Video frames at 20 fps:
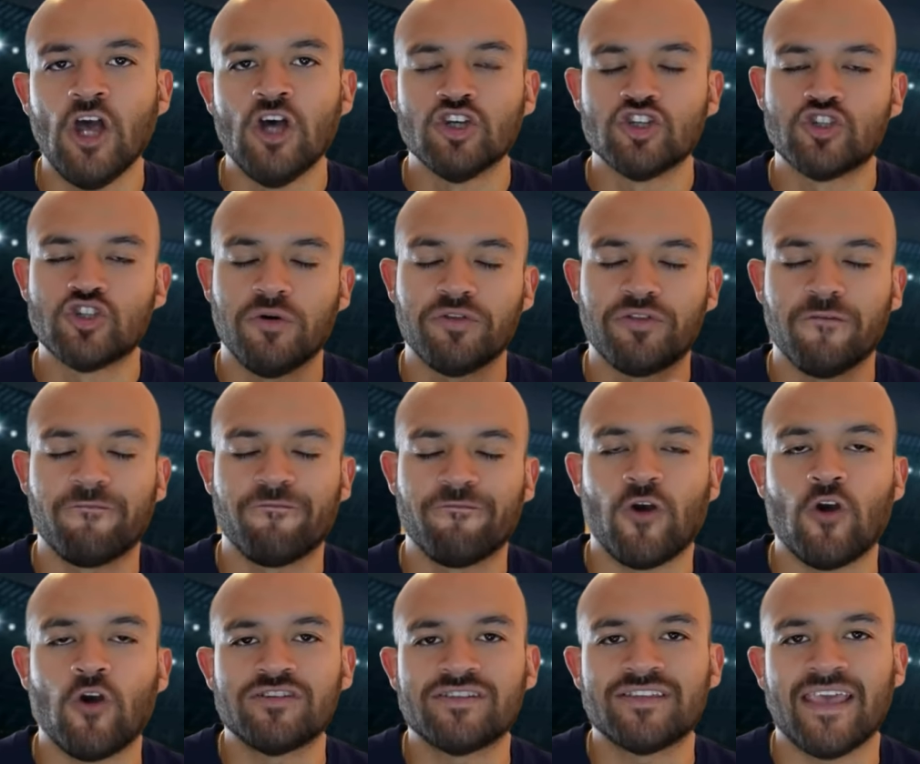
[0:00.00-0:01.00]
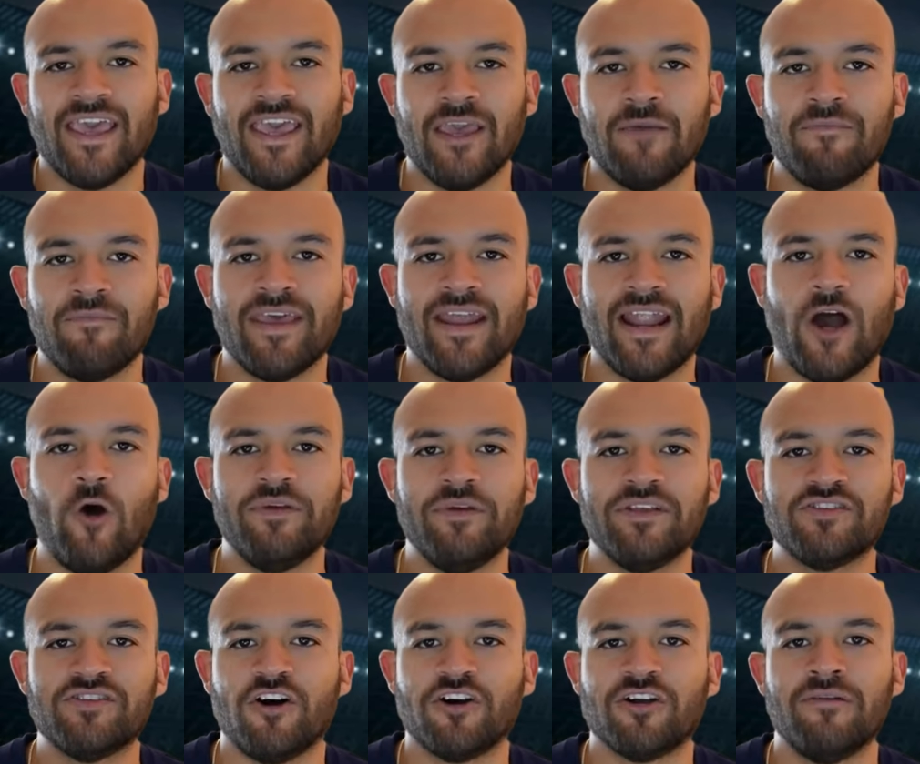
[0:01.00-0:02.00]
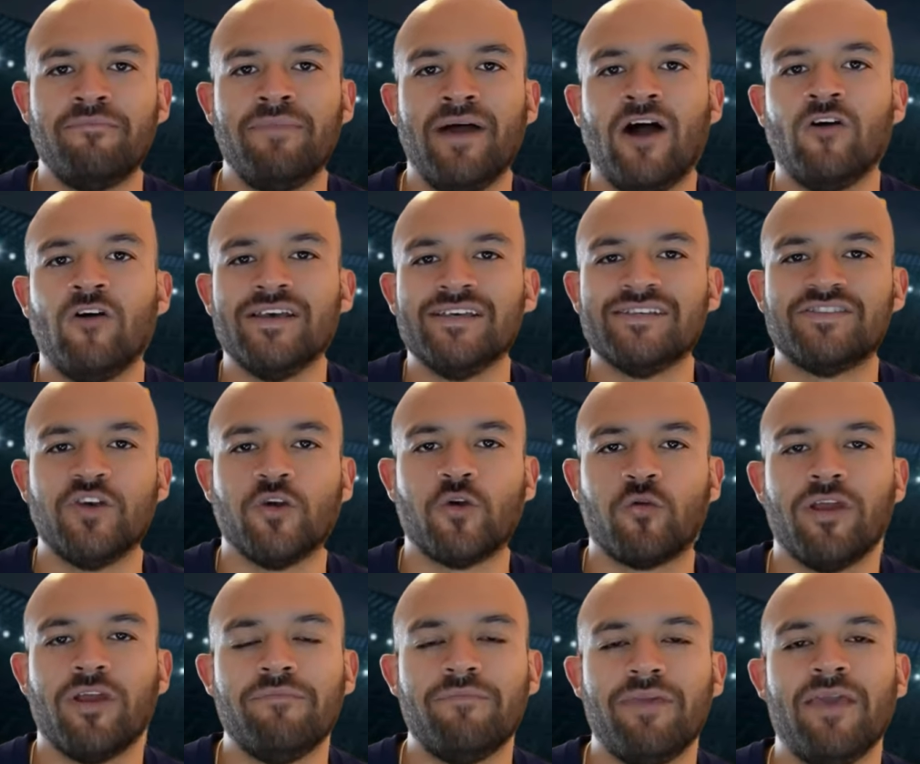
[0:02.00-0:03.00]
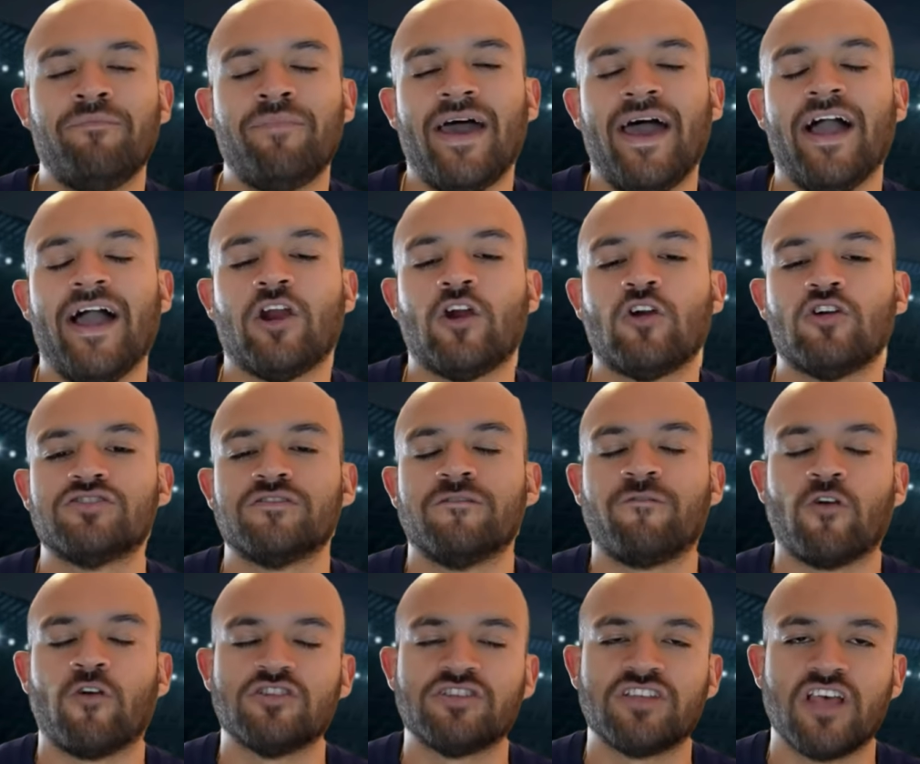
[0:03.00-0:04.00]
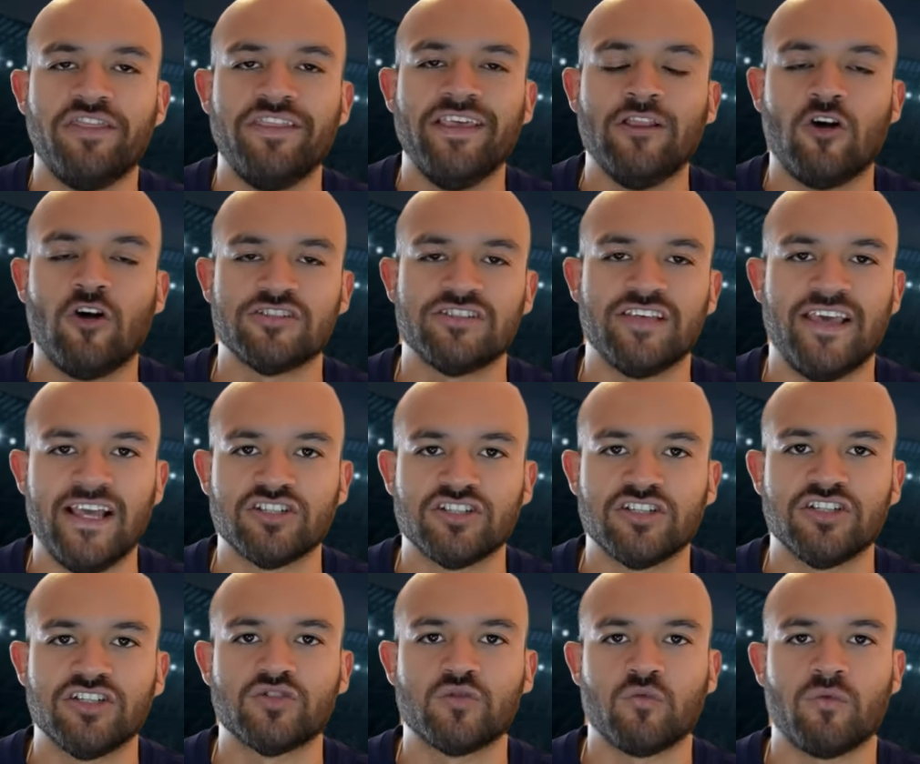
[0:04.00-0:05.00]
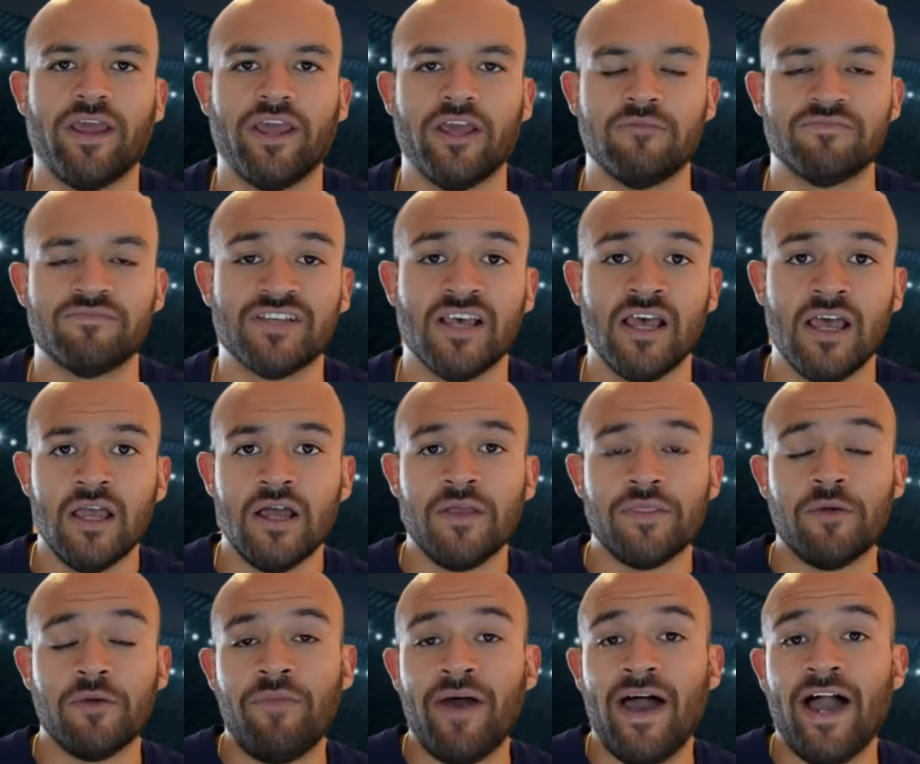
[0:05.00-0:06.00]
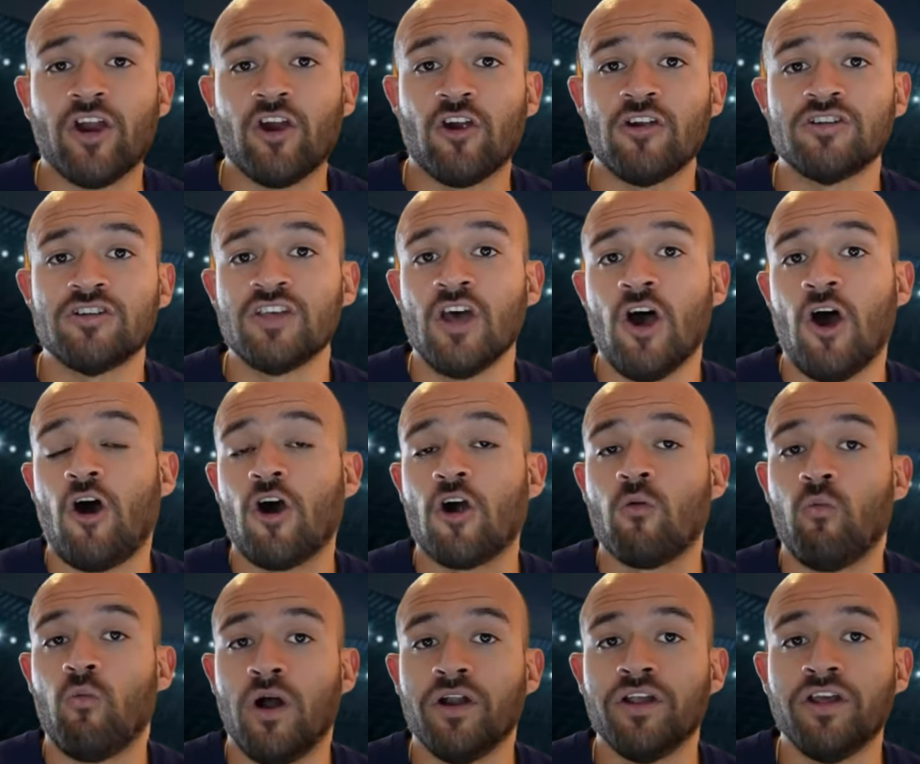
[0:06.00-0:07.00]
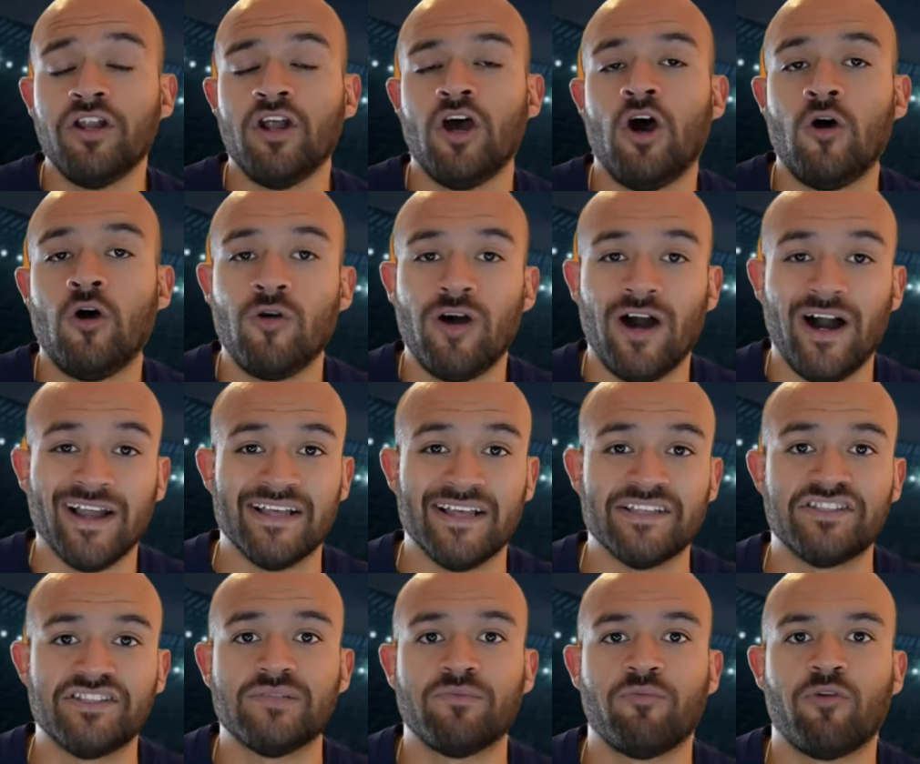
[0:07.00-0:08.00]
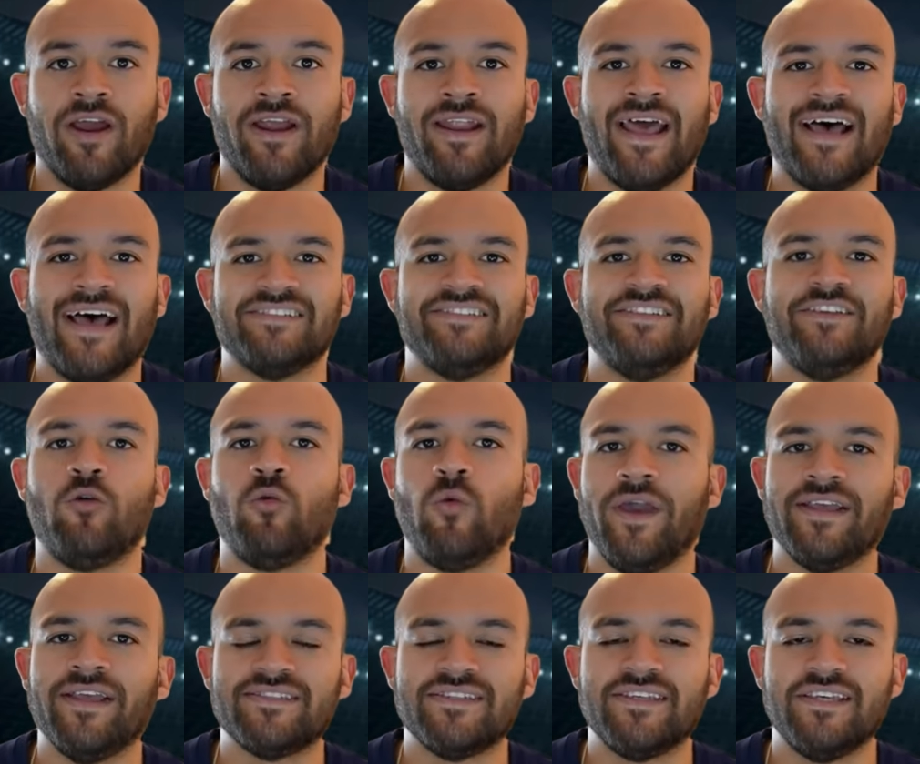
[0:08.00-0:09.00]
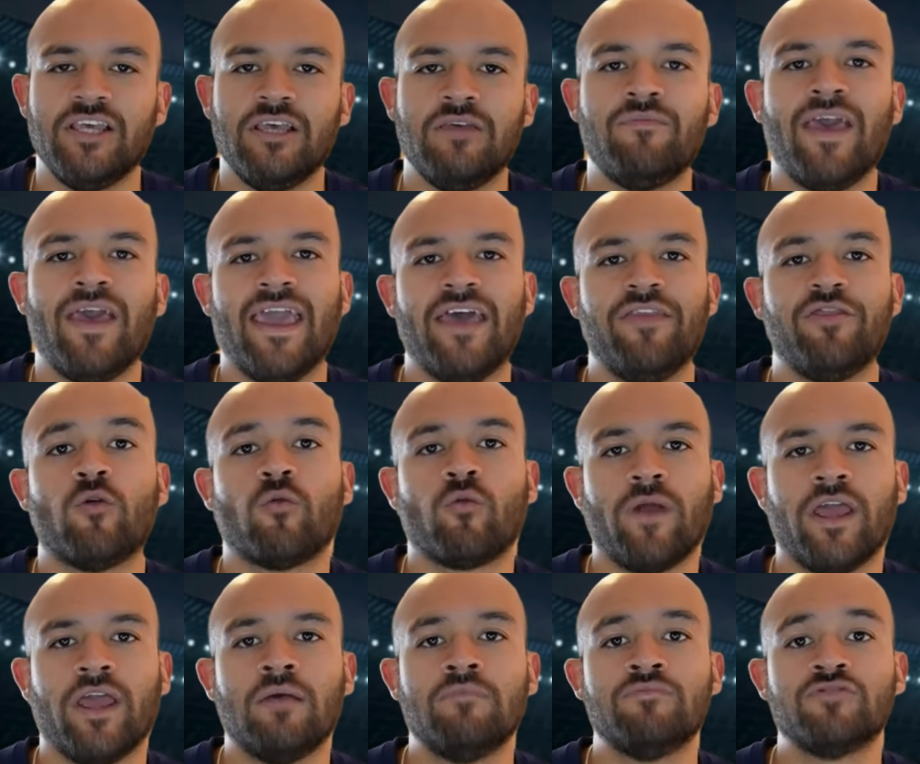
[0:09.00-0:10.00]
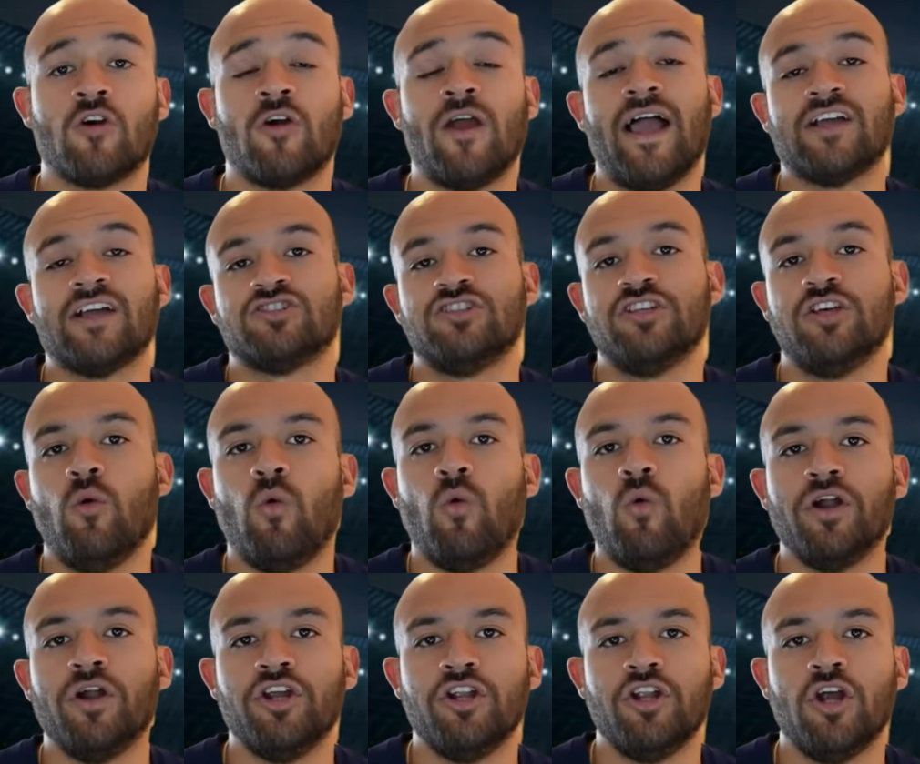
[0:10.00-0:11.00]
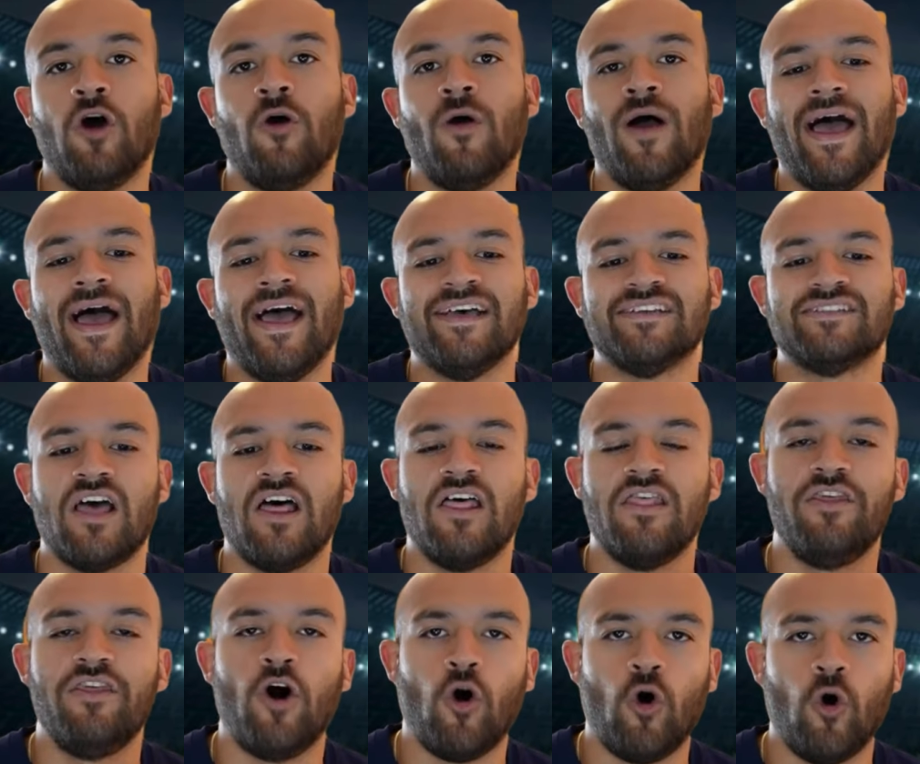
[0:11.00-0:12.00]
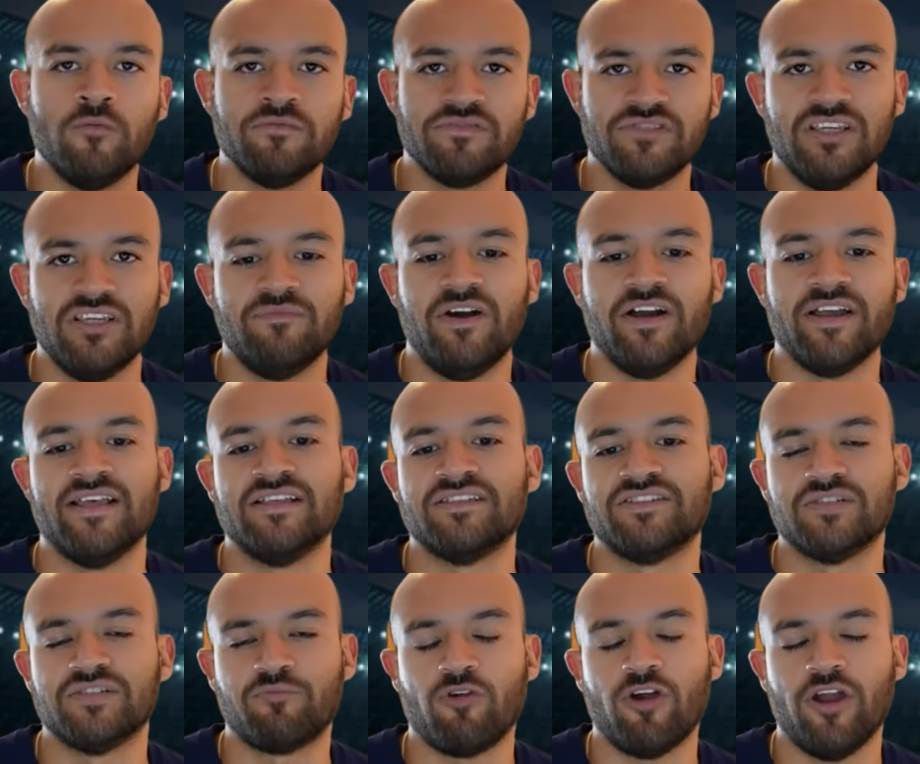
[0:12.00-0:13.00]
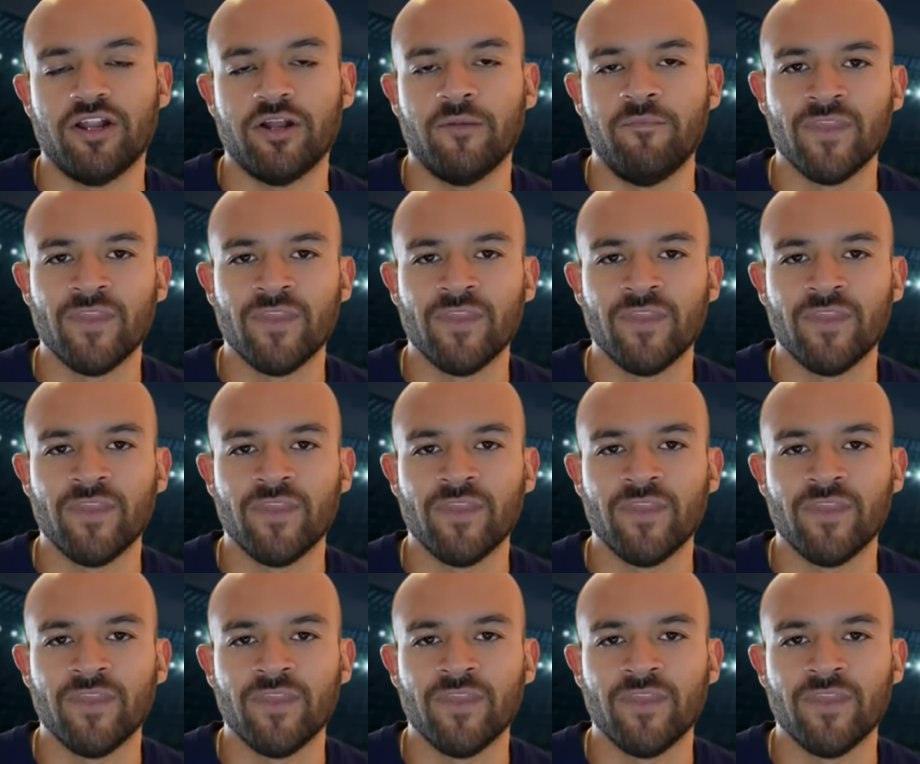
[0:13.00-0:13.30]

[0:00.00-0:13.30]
So the first game that I'll be talking about is the Green Bay Packers versus the Los Angeles Rams. The Packers are 1-0 against the spread as the away team, and the Rams are actually 1-0 as the home team against the spread.